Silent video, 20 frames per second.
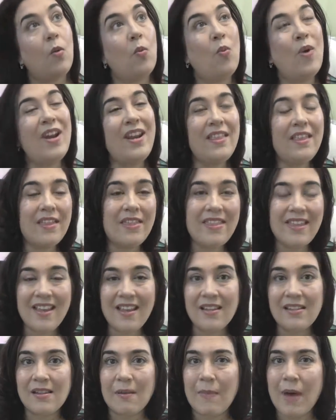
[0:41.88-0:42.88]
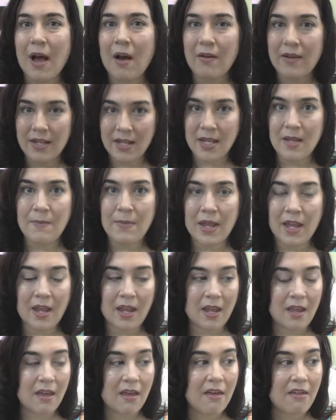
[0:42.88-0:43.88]
one of the things about
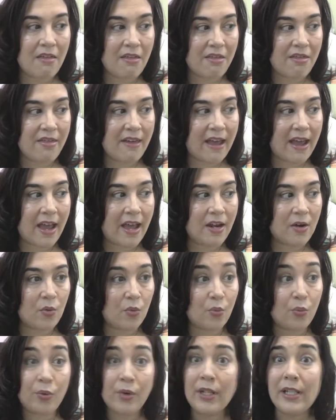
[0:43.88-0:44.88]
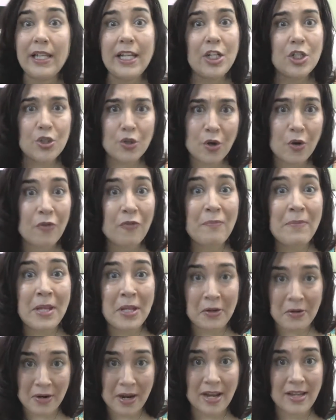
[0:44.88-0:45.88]
eBay that really drove me
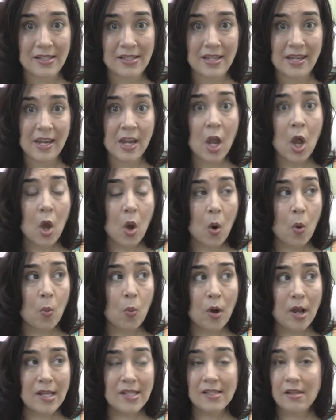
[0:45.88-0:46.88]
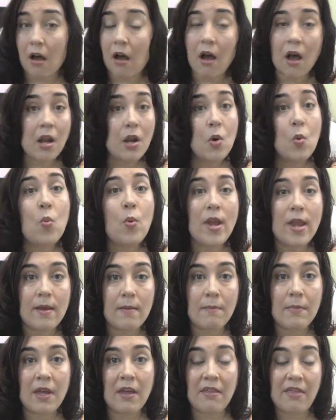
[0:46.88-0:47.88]
crazy was, on a
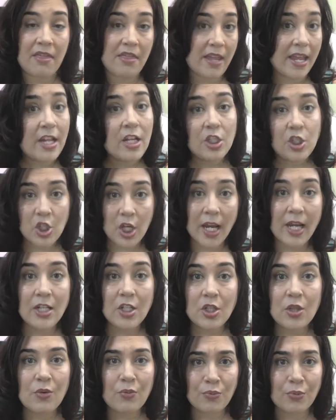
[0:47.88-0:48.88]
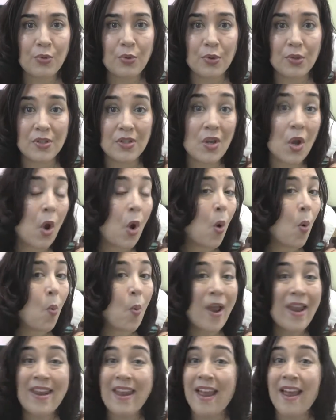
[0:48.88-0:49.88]
whim, they could change the rules
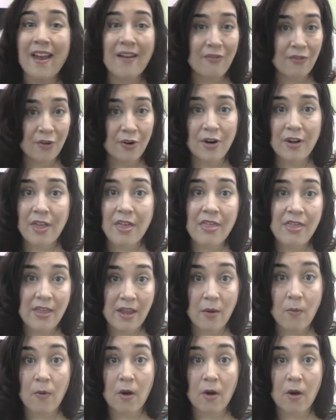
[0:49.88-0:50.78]
whenever they